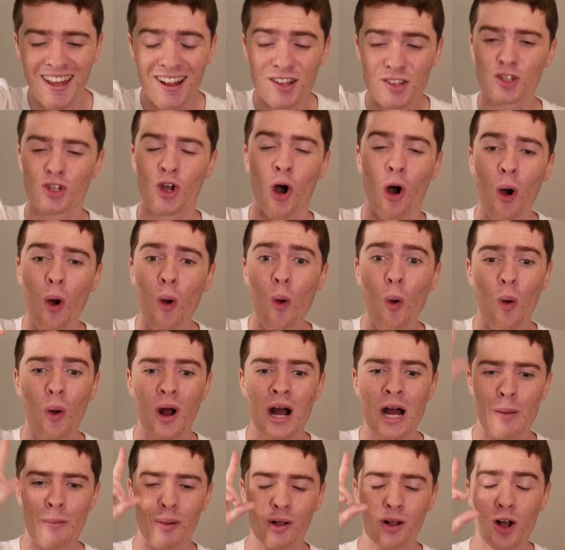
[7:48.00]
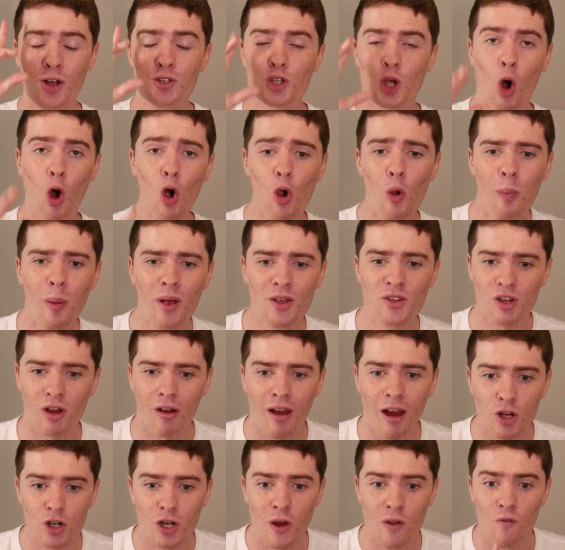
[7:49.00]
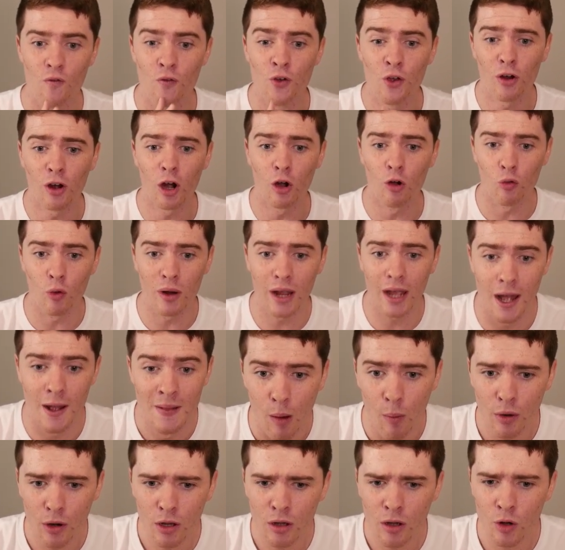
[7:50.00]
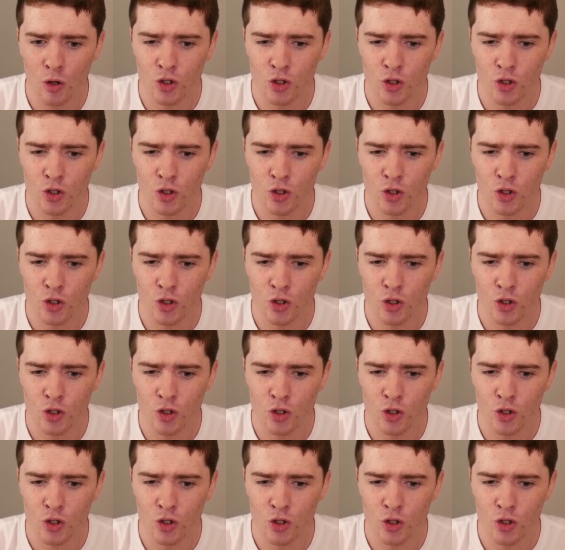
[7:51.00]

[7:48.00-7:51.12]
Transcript: That's cool, because Hoopas are actually very rare. I want to